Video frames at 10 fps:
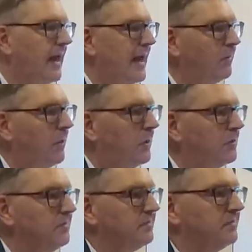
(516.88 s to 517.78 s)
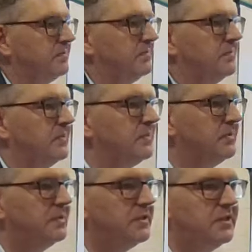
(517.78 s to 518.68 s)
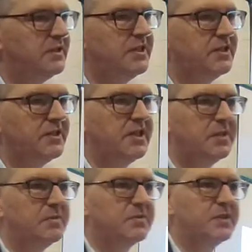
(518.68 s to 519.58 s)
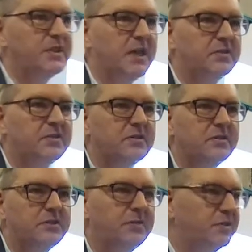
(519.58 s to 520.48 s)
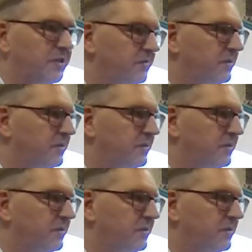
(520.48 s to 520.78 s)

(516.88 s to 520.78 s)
How long did it take them to get to Egypt?